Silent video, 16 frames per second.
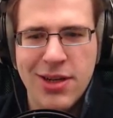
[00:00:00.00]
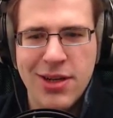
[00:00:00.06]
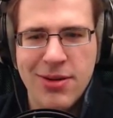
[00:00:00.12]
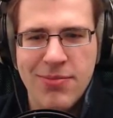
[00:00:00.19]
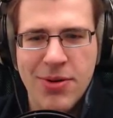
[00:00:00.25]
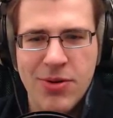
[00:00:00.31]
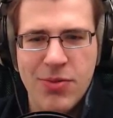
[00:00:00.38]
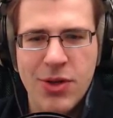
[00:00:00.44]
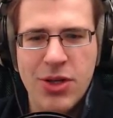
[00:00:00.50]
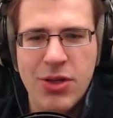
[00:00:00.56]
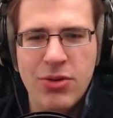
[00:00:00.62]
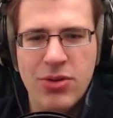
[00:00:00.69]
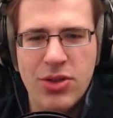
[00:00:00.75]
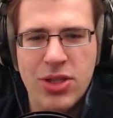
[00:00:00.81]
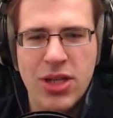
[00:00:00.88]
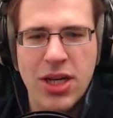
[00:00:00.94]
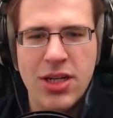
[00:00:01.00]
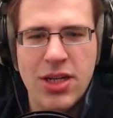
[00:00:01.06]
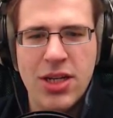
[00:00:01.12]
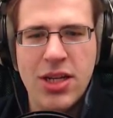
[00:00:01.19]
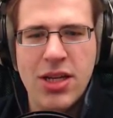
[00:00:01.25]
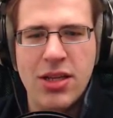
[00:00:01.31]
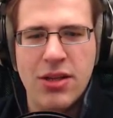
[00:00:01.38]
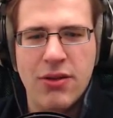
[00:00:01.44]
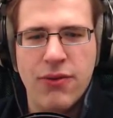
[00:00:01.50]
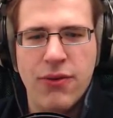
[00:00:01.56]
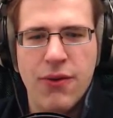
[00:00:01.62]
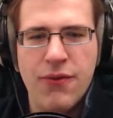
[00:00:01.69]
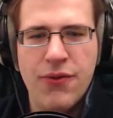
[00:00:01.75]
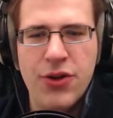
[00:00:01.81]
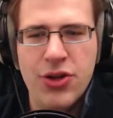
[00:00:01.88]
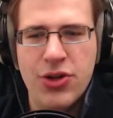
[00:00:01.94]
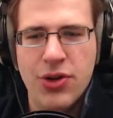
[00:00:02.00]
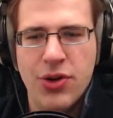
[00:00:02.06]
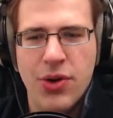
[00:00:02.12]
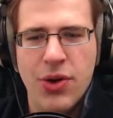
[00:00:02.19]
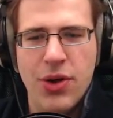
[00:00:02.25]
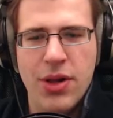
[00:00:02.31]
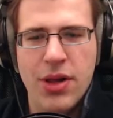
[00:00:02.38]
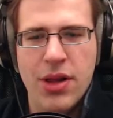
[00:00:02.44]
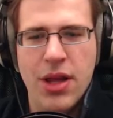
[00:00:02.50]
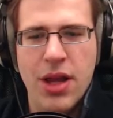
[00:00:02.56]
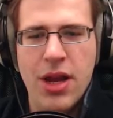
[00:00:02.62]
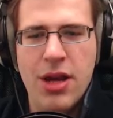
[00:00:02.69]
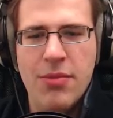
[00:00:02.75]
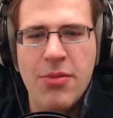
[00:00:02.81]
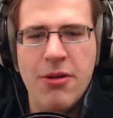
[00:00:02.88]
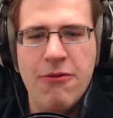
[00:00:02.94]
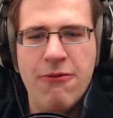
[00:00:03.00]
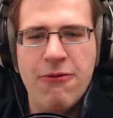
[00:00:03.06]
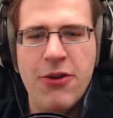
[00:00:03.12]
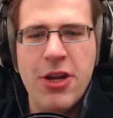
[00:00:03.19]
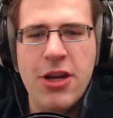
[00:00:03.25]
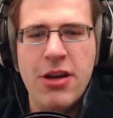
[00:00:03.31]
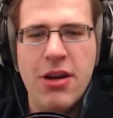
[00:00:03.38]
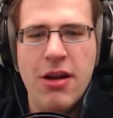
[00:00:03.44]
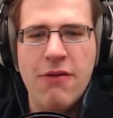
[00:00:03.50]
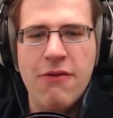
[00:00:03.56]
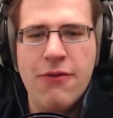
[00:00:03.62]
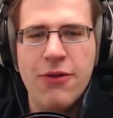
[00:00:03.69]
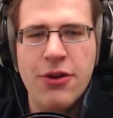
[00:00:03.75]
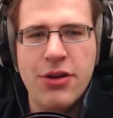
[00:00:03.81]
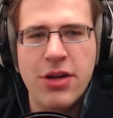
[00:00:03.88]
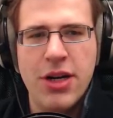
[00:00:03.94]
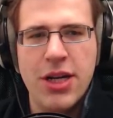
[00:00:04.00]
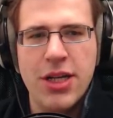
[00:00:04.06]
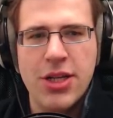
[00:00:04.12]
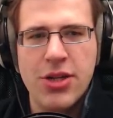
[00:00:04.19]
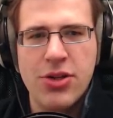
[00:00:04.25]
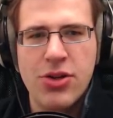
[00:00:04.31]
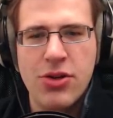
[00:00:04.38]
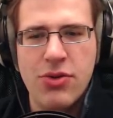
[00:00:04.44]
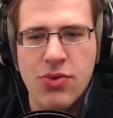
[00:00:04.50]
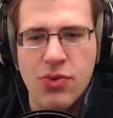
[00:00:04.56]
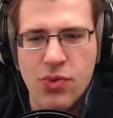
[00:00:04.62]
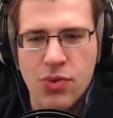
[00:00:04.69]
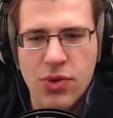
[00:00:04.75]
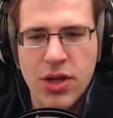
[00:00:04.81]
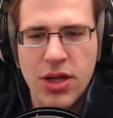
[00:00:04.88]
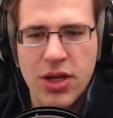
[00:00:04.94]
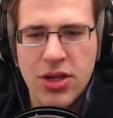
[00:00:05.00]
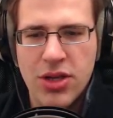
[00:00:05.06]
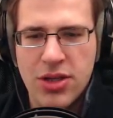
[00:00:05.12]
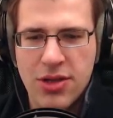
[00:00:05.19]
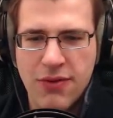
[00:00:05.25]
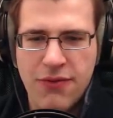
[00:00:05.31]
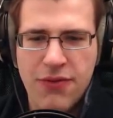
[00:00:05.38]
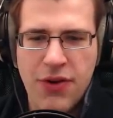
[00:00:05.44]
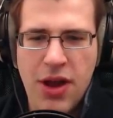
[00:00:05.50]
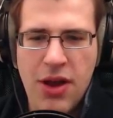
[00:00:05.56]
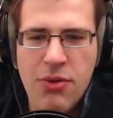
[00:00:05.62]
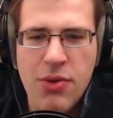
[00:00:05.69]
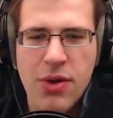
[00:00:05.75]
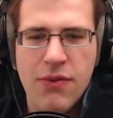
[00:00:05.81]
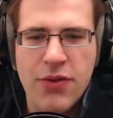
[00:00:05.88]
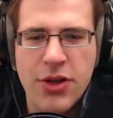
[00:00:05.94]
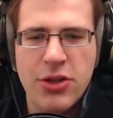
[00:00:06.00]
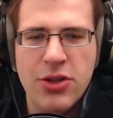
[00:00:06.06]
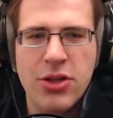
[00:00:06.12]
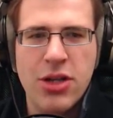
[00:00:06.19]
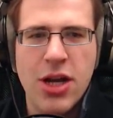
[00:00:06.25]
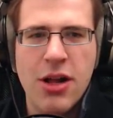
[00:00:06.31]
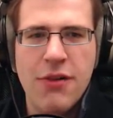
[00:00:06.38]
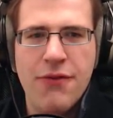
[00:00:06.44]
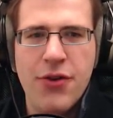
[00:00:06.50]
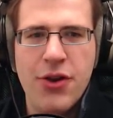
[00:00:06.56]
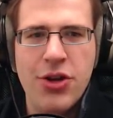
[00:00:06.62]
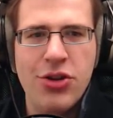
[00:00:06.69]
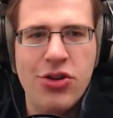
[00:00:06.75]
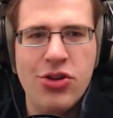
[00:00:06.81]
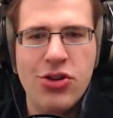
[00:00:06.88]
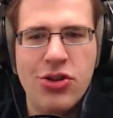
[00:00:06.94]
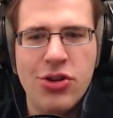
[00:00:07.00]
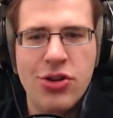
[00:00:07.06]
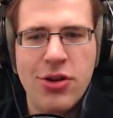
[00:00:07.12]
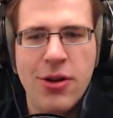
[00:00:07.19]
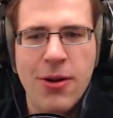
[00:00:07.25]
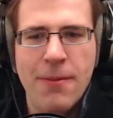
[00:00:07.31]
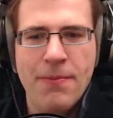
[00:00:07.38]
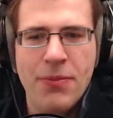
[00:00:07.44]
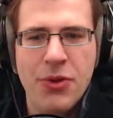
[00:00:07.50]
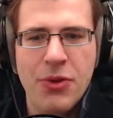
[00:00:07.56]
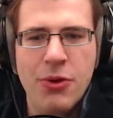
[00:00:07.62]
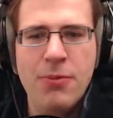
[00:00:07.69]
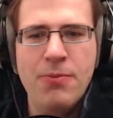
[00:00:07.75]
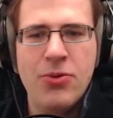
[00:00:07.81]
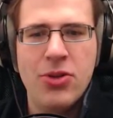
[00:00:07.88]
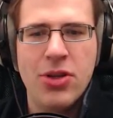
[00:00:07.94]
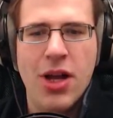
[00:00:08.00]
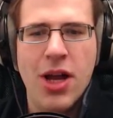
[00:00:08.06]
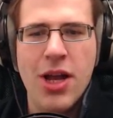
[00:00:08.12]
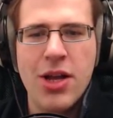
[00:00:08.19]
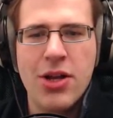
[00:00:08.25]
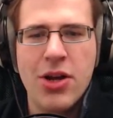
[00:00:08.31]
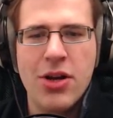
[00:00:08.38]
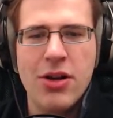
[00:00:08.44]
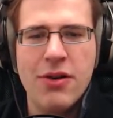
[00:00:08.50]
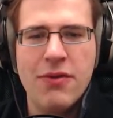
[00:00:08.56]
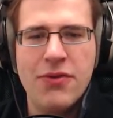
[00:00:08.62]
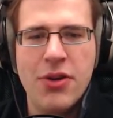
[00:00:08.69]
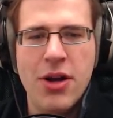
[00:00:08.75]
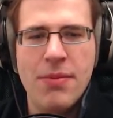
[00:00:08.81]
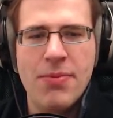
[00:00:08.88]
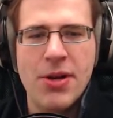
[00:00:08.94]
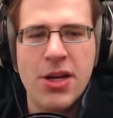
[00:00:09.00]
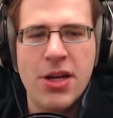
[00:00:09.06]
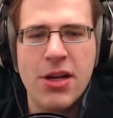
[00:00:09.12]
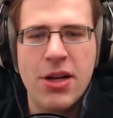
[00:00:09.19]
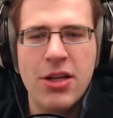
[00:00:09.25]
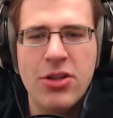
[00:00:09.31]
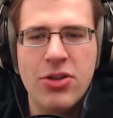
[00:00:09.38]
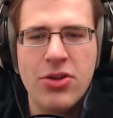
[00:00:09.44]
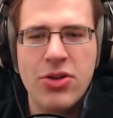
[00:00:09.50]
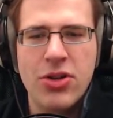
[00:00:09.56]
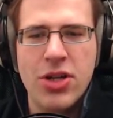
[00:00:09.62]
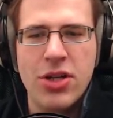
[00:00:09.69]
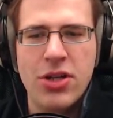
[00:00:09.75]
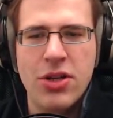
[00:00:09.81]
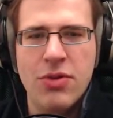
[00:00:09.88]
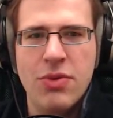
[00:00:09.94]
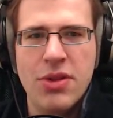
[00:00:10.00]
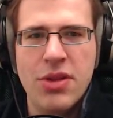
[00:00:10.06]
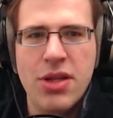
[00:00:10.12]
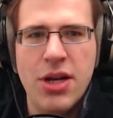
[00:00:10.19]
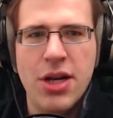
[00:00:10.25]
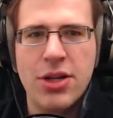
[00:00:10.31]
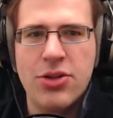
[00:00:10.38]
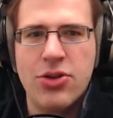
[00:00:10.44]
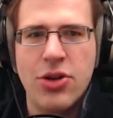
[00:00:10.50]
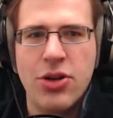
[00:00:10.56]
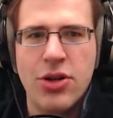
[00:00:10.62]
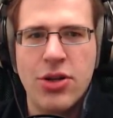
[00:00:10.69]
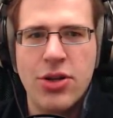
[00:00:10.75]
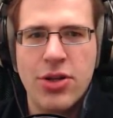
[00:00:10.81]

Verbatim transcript: But we use sardines for fish oil, animal feed, and fertilizer too. It's a very versatile fish. Oops, I got off topic. Let's continue with the lecture.